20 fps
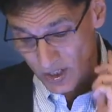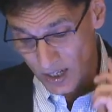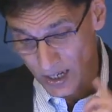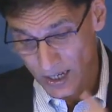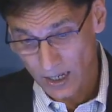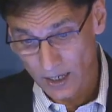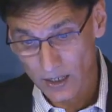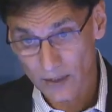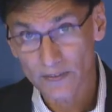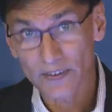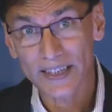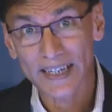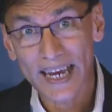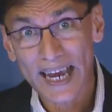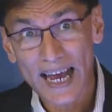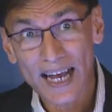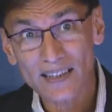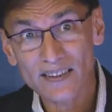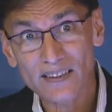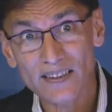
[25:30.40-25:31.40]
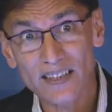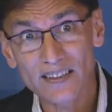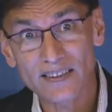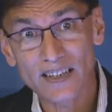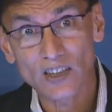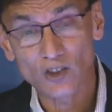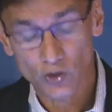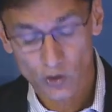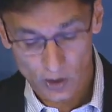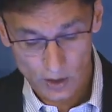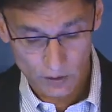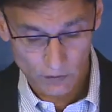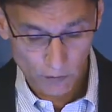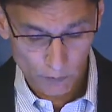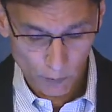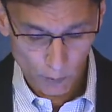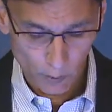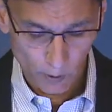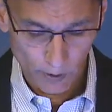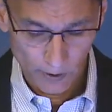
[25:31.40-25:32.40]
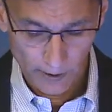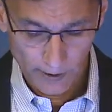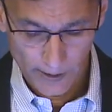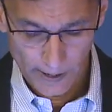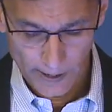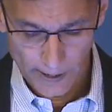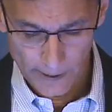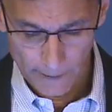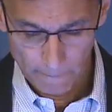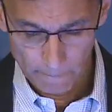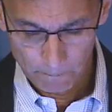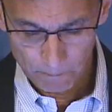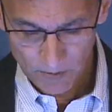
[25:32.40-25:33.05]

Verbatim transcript: uh, the gas essentially for uh,